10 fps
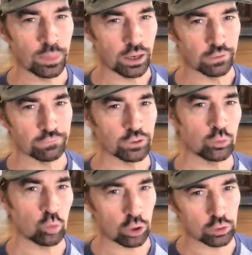Every
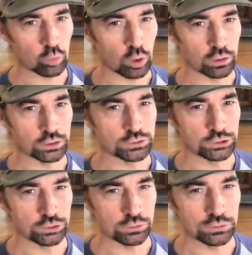word one could
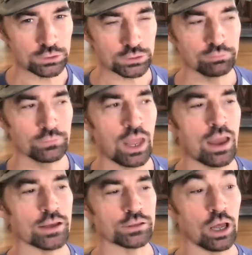choose
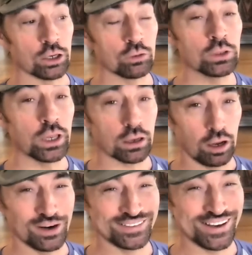has not only a
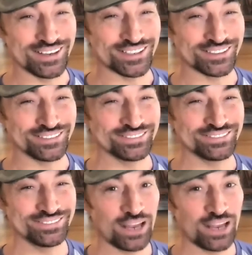connotation